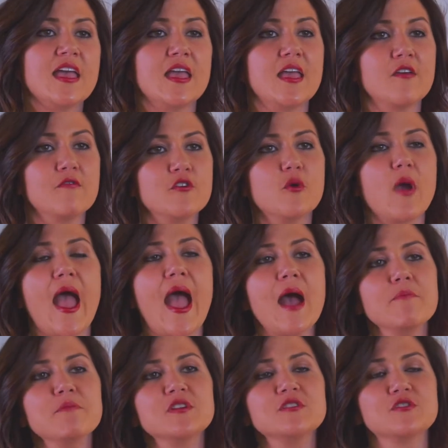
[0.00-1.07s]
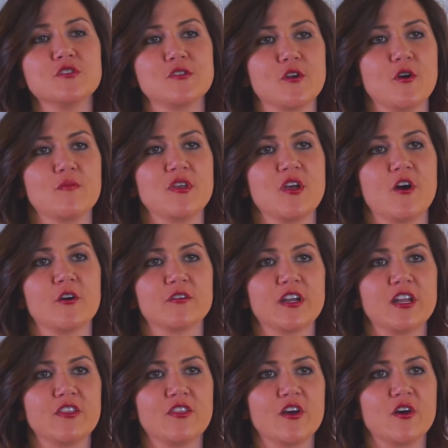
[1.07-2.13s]
If you happen to know me
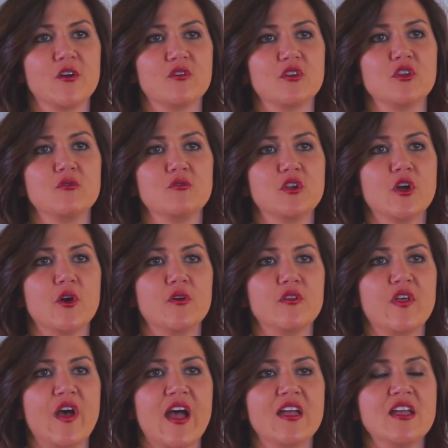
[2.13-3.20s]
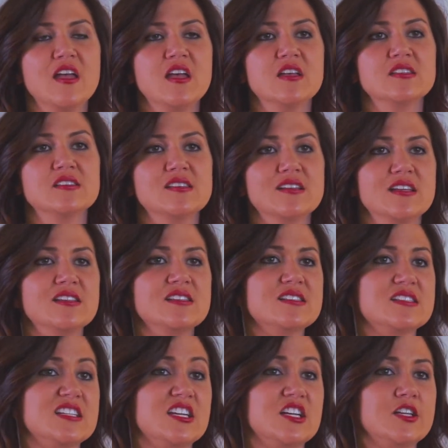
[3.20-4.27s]
already though, you know that sitting
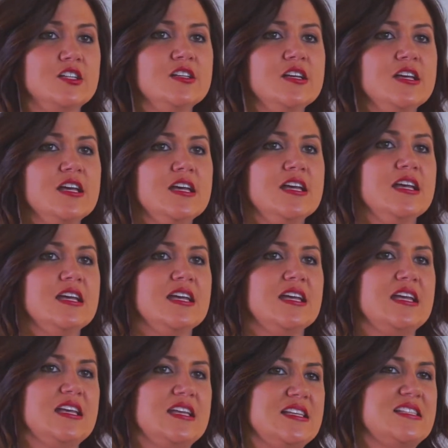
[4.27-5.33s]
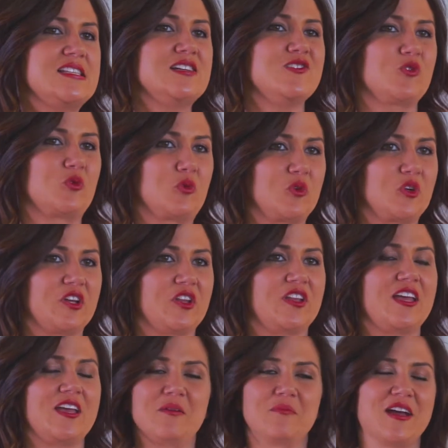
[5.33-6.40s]
still isn't
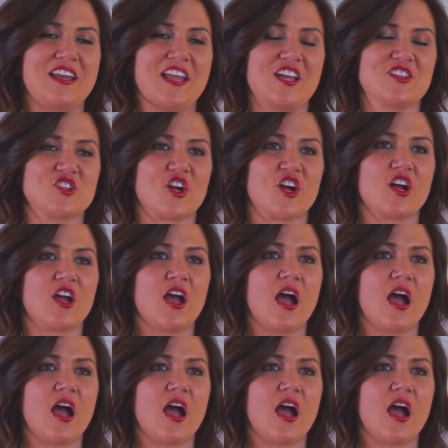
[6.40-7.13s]
really in my nature.